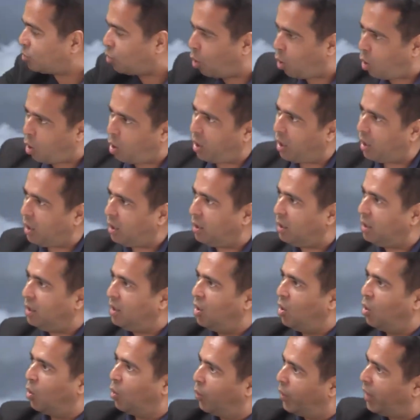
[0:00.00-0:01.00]
eat all,
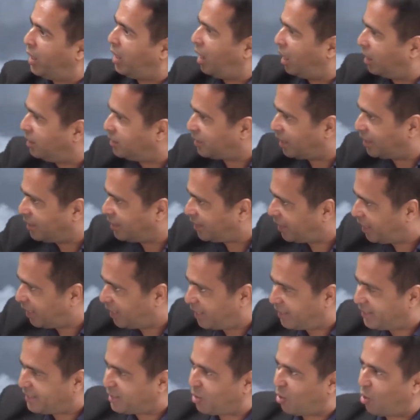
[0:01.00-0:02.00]
we'll hunt and
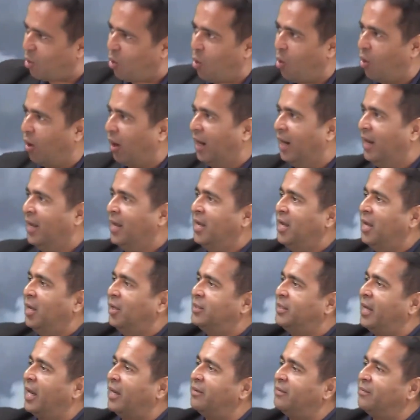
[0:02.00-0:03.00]
kill and eat all.
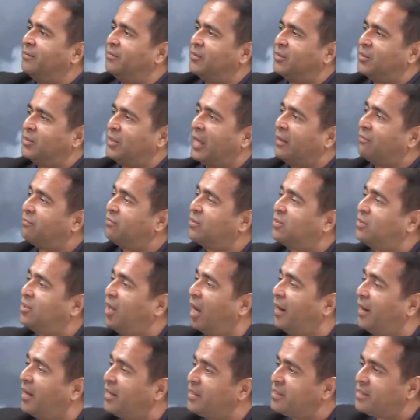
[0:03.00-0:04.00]
We, they, we. They've
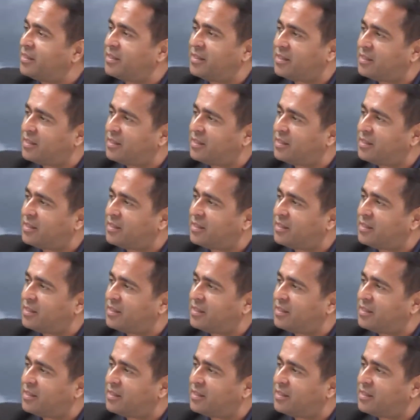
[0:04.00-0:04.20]
done us